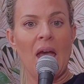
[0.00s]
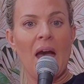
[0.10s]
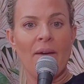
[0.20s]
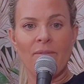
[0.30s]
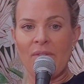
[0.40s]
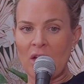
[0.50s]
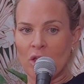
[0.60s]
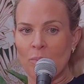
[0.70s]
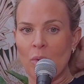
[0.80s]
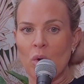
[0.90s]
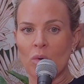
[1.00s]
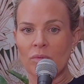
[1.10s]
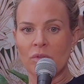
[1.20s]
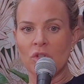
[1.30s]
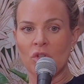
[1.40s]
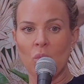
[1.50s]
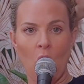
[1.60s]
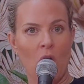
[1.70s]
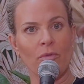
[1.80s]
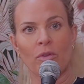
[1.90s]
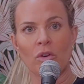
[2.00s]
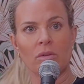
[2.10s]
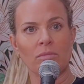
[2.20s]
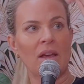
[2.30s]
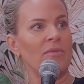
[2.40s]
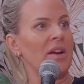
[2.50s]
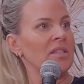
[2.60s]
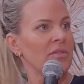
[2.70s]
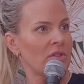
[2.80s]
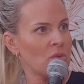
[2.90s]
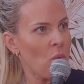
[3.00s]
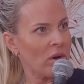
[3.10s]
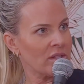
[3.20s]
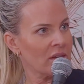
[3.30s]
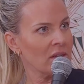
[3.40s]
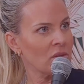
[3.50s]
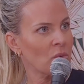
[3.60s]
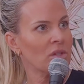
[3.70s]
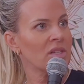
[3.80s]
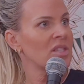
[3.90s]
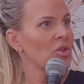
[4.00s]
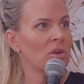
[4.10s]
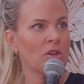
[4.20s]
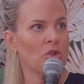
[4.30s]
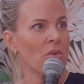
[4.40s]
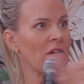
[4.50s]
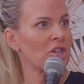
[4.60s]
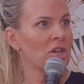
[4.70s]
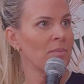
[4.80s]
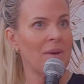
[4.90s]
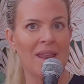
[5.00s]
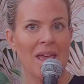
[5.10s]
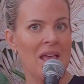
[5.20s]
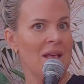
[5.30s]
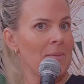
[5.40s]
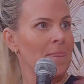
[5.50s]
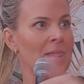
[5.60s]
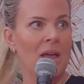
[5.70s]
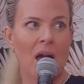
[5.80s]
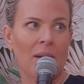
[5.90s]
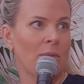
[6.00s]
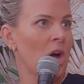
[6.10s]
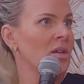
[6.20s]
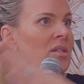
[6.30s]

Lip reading: available to offer advice if it's wanted or to steer in a direction, but I'm not